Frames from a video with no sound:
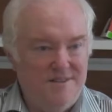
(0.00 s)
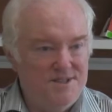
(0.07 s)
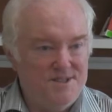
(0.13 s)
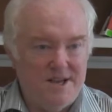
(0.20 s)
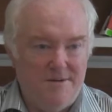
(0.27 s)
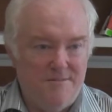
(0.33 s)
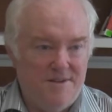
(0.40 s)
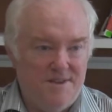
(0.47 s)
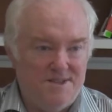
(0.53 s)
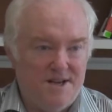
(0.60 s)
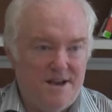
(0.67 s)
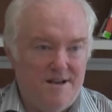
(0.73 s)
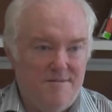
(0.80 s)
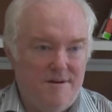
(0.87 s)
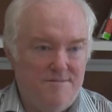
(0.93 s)
of the time, by the
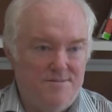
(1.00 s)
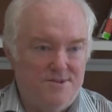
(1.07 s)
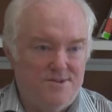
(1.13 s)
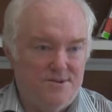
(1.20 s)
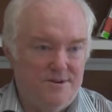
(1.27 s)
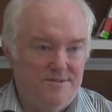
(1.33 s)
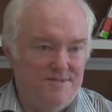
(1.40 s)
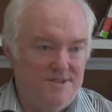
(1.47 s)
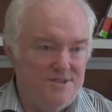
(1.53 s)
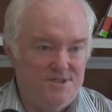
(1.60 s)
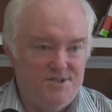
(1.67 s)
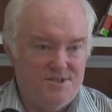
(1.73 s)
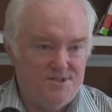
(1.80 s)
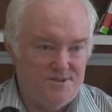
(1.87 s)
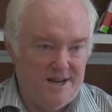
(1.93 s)
time I'm sort of in
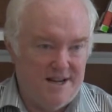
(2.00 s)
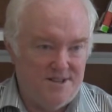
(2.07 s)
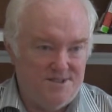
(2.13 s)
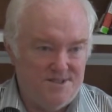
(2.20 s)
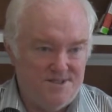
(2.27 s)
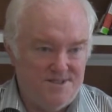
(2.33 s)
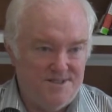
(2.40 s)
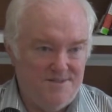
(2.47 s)
distress,